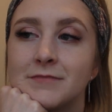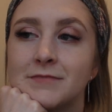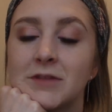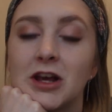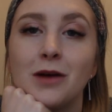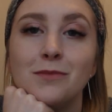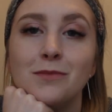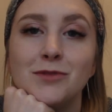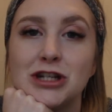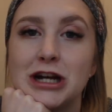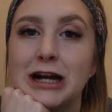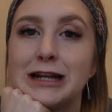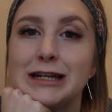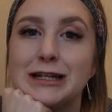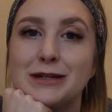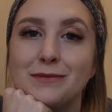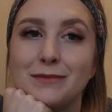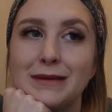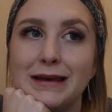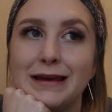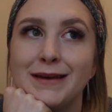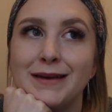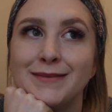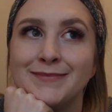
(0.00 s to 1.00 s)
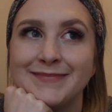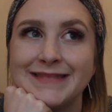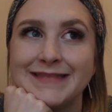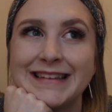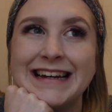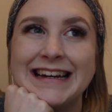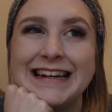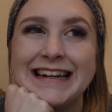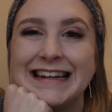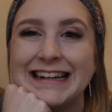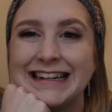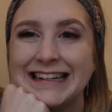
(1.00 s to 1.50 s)
come chat to me.
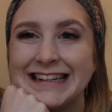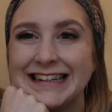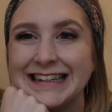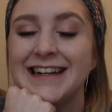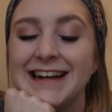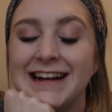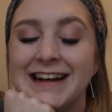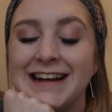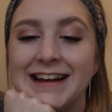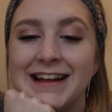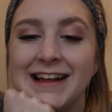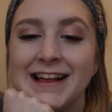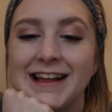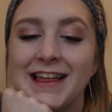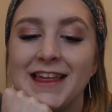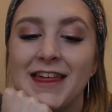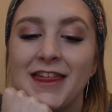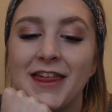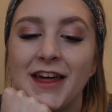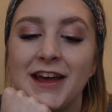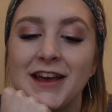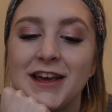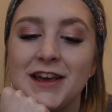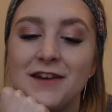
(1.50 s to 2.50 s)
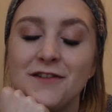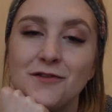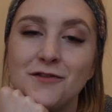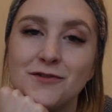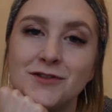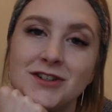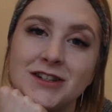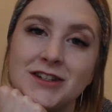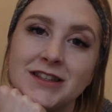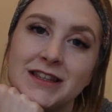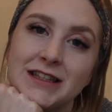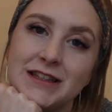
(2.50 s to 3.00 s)
Thank you for
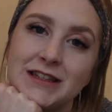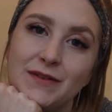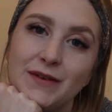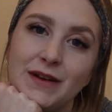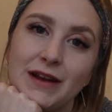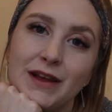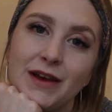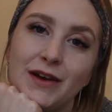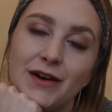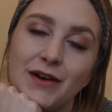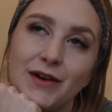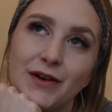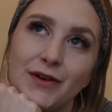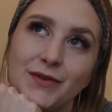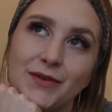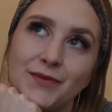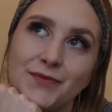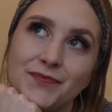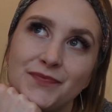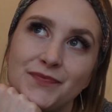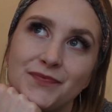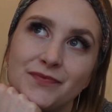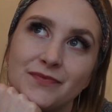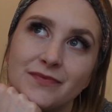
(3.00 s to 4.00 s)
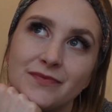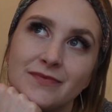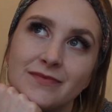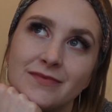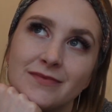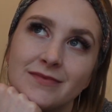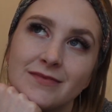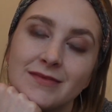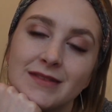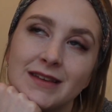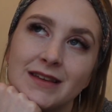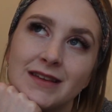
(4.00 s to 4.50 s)
watching this video.
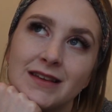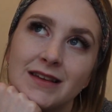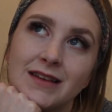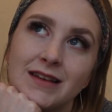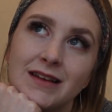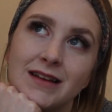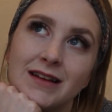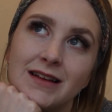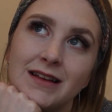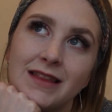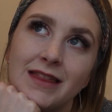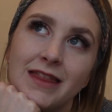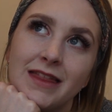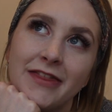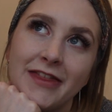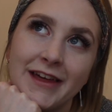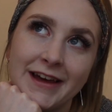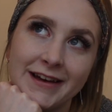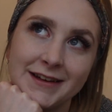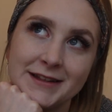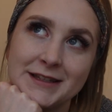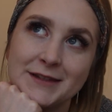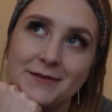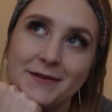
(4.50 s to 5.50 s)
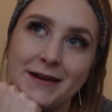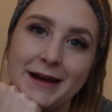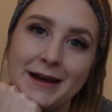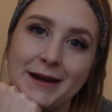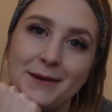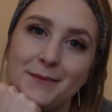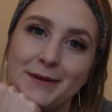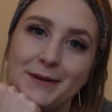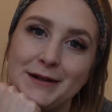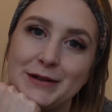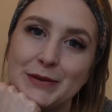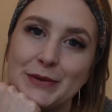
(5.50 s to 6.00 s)
Thanks for
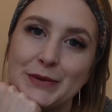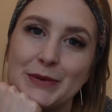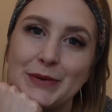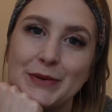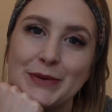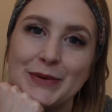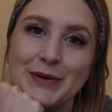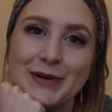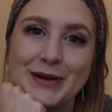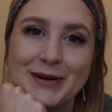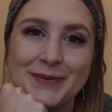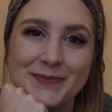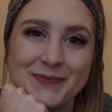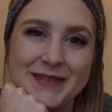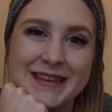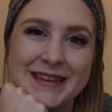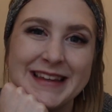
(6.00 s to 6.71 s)
letting me talk.